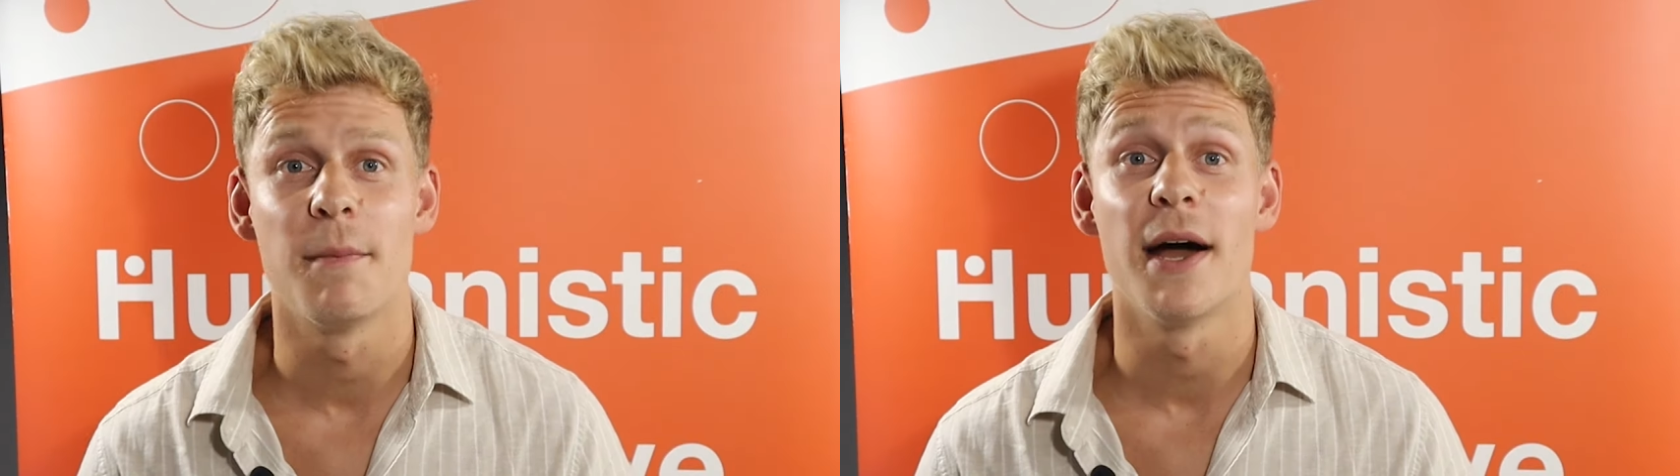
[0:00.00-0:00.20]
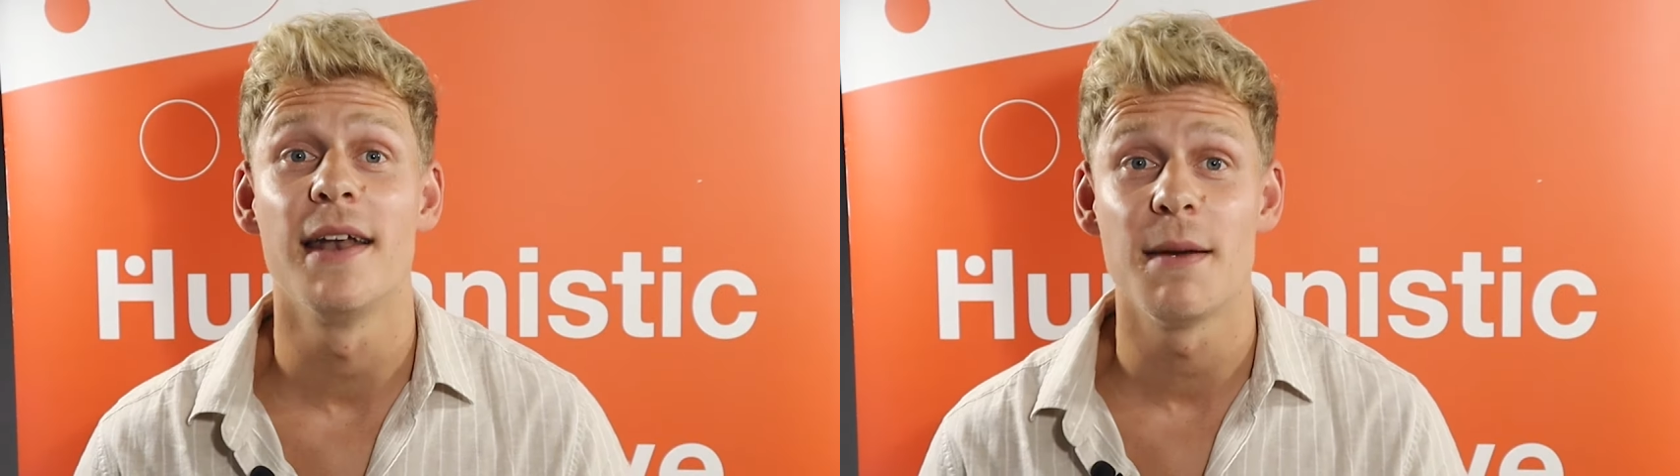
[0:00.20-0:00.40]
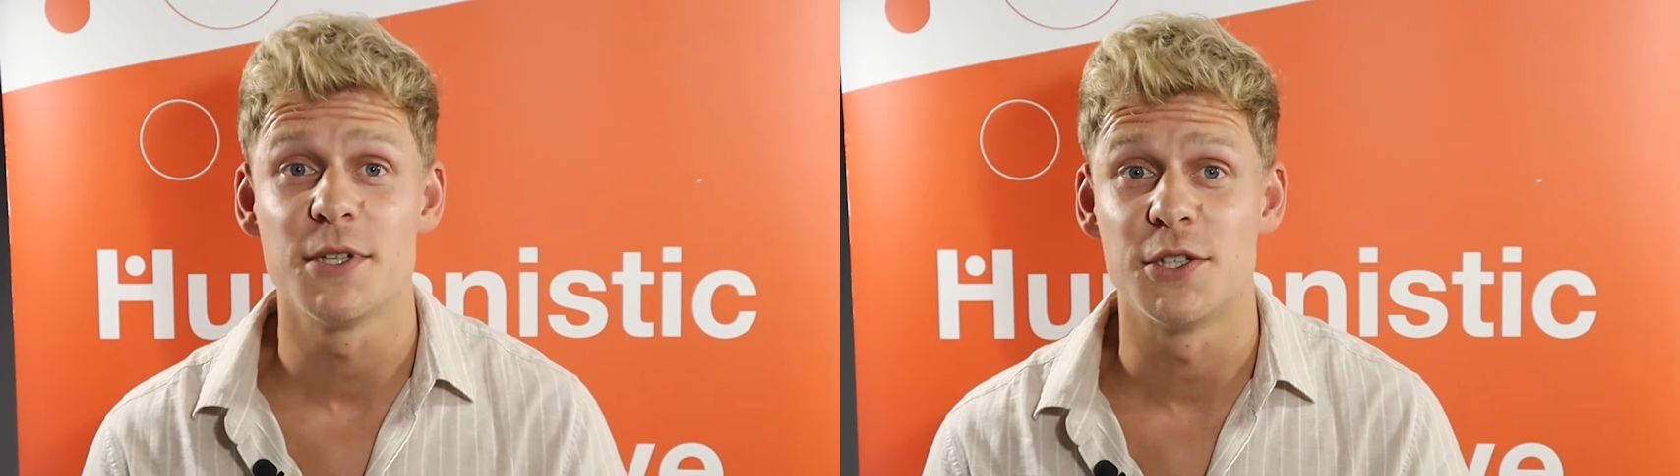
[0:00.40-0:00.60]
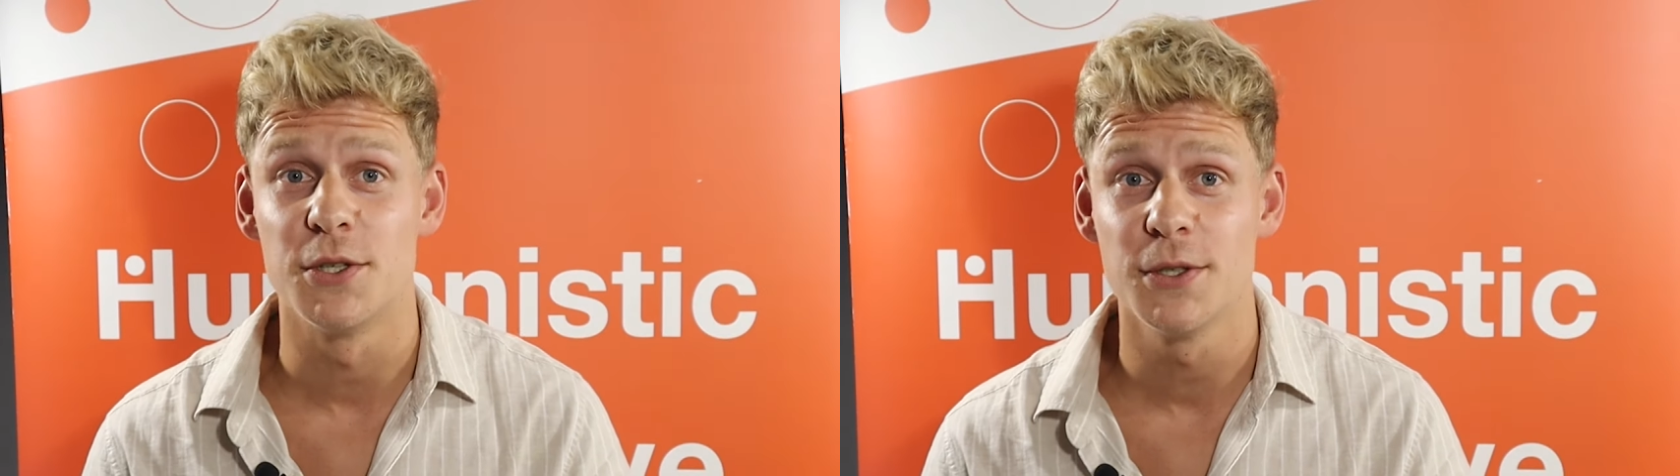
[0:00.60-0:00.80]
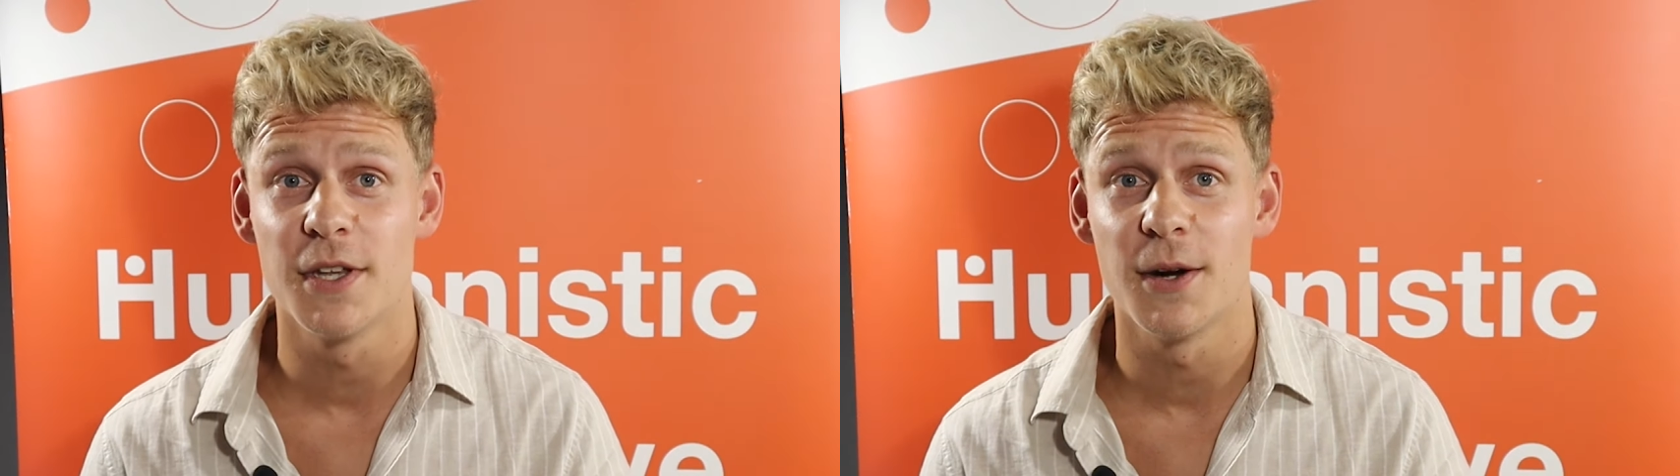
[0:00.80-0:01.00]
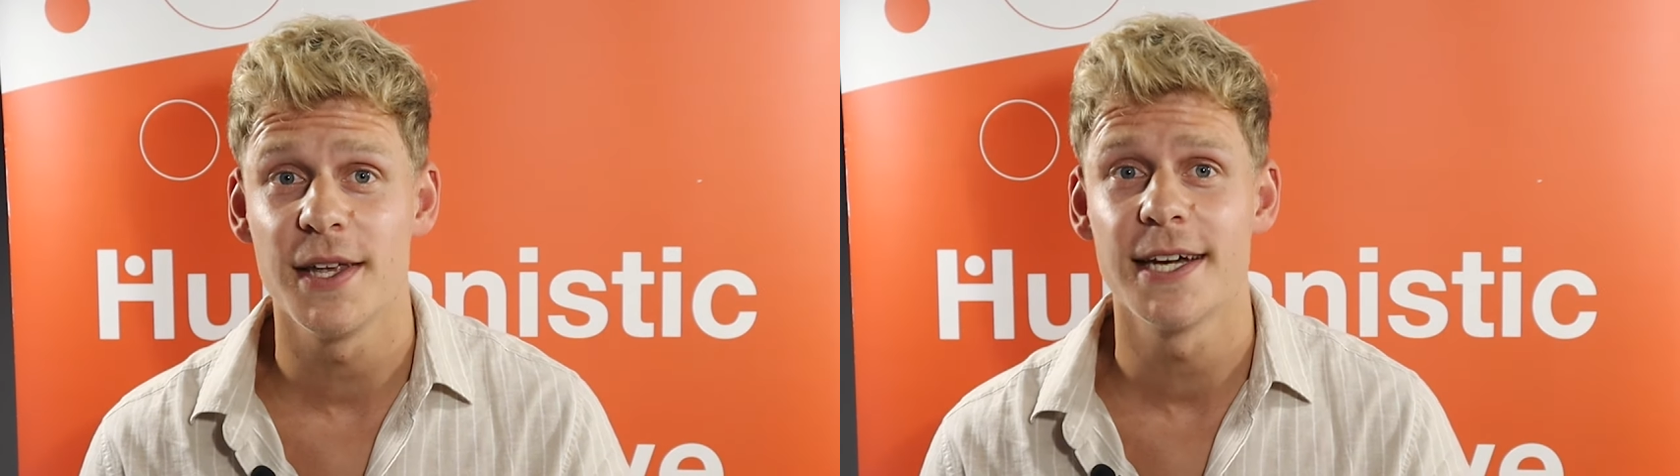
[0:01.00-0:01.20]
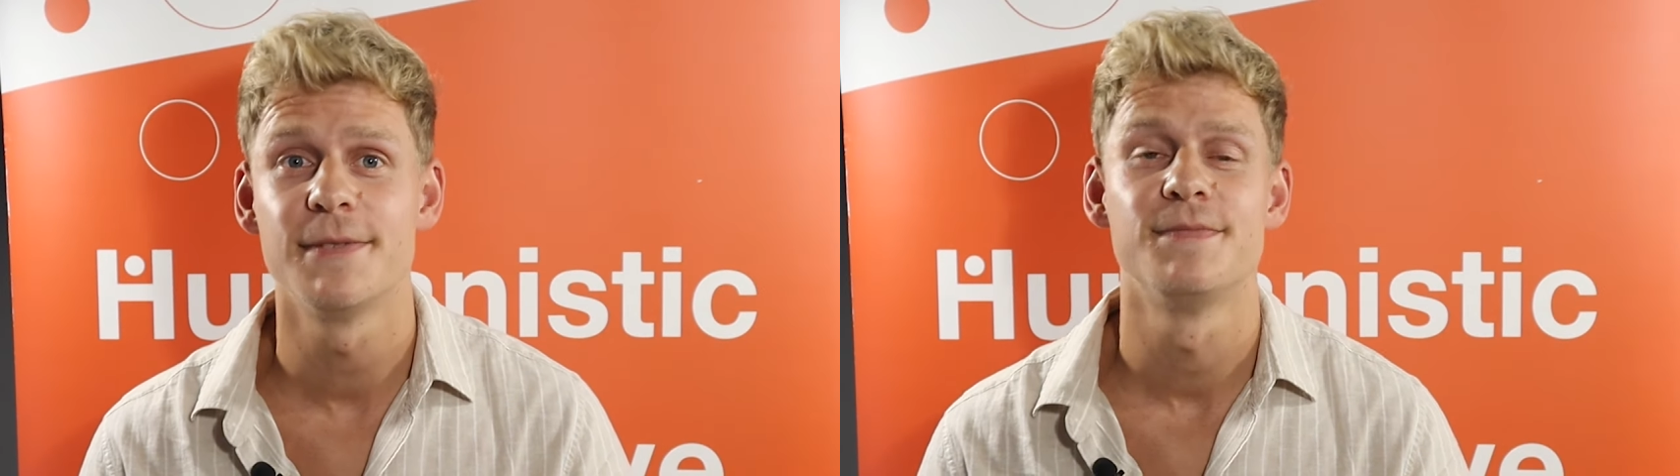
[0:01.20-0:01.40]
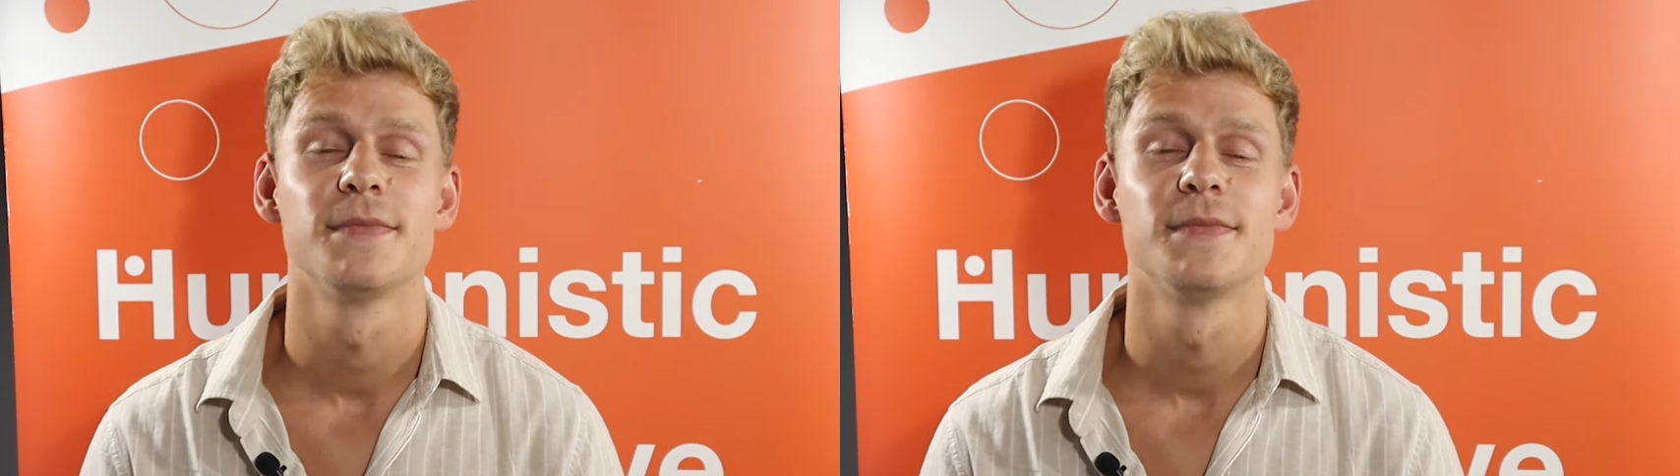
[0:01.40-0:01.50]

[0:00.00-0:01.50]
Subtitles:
My name is Jeroen Donia.